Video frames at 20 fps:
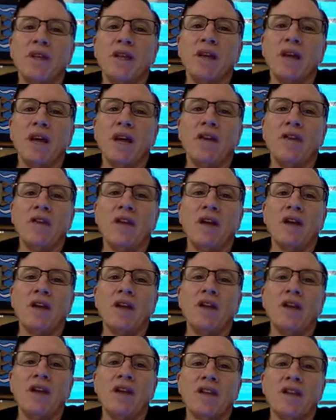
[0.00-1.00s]
And
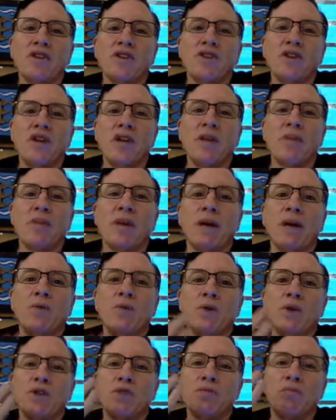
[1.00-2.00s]
then yesterday
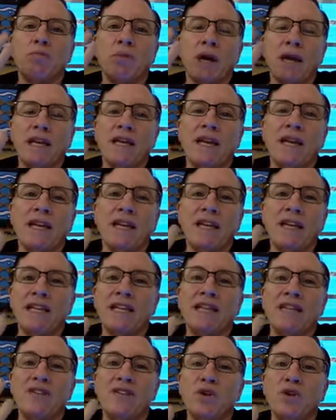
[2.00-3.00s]
was by getting
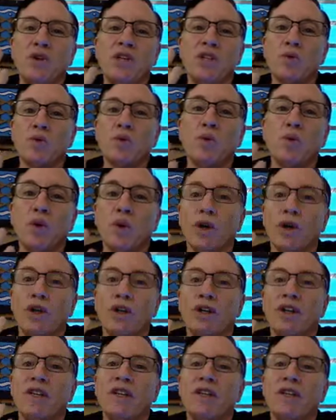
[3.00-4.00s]
into His
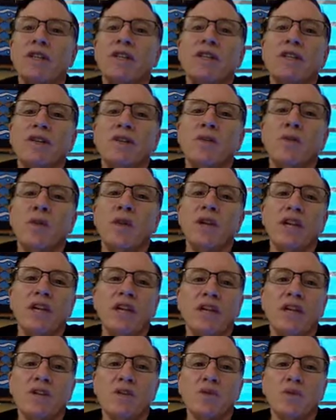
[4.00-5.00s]
Word,
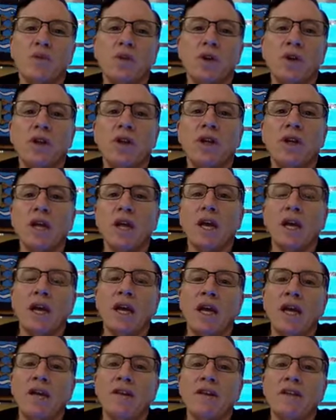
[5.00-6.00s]
reading His Word.
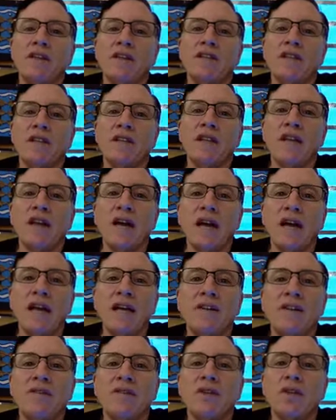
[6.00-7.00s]
And then
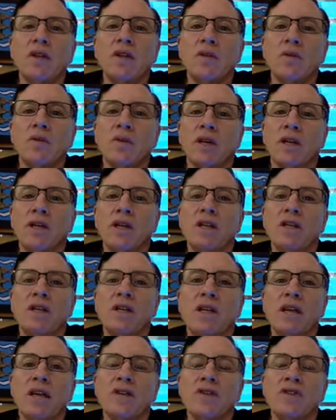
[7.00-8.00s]
tonight, we're going to
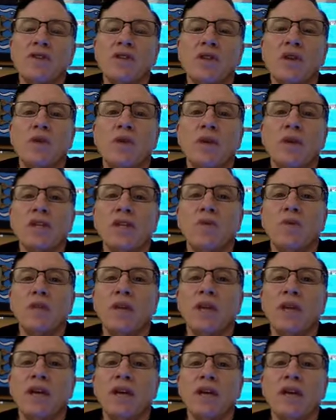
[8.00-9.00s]
answer the question,
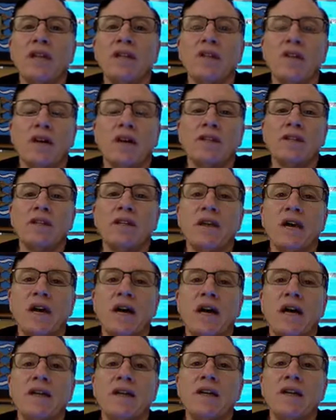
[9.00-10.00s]
when can I talk to
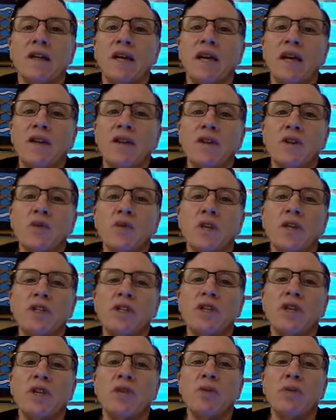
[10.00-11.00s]
God? And this one is
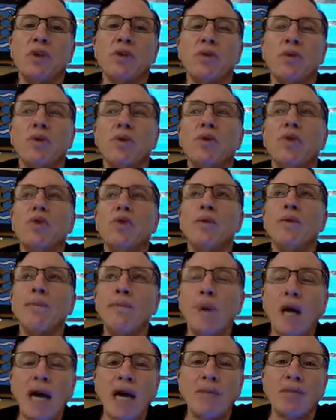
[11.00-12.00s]
going to be through
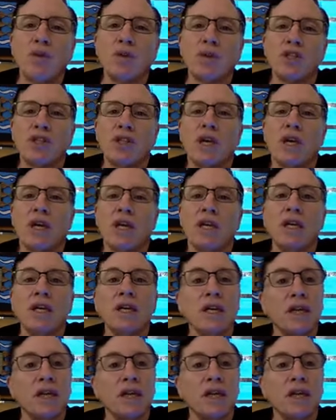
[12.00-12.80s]
Bible study.